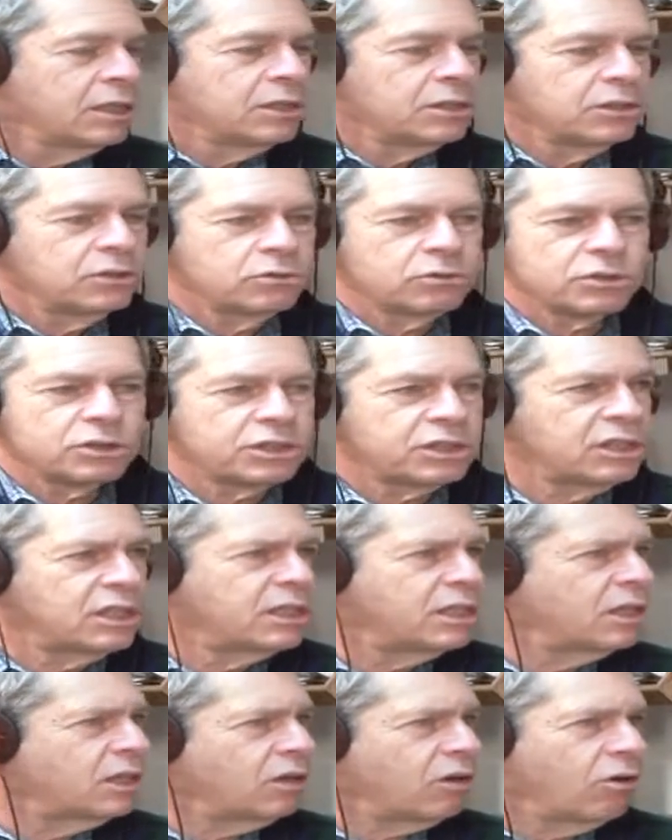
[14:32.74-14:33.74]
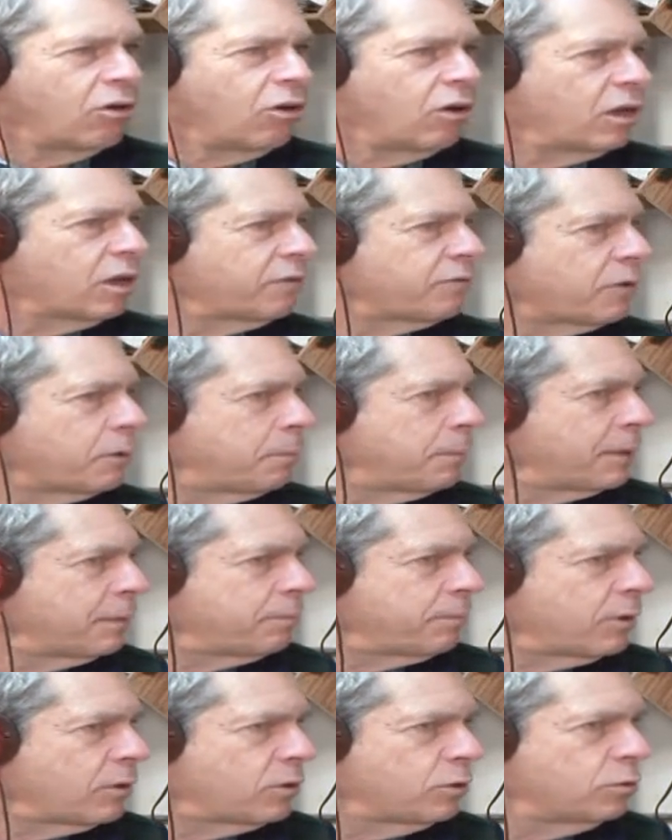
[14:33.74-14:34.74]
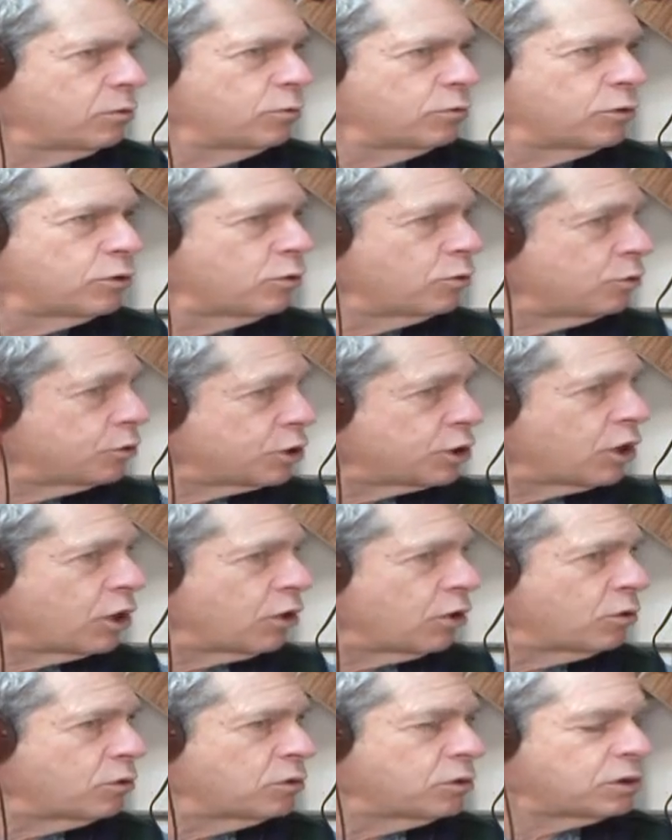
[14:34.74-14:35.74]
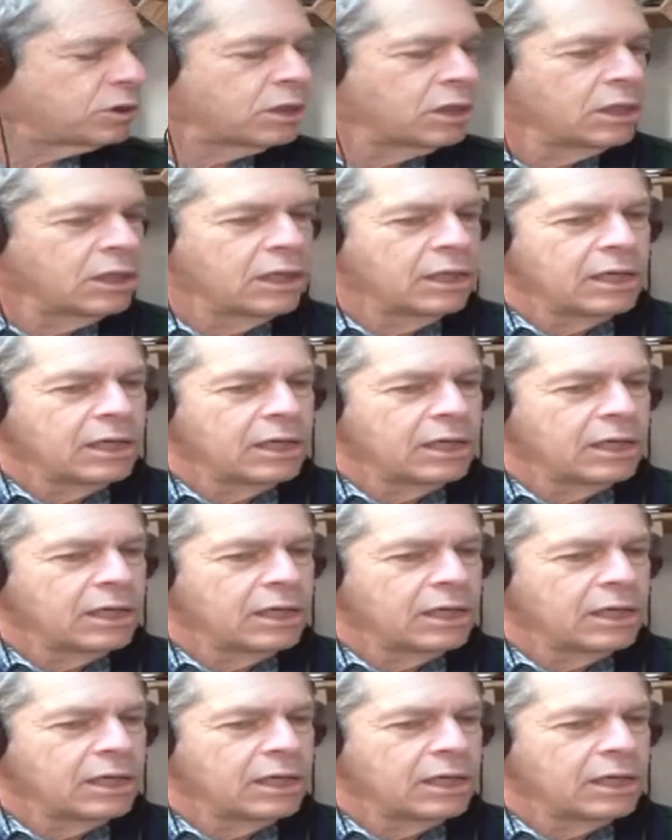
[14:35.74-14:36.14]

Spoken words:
you will see all of the people who do shows.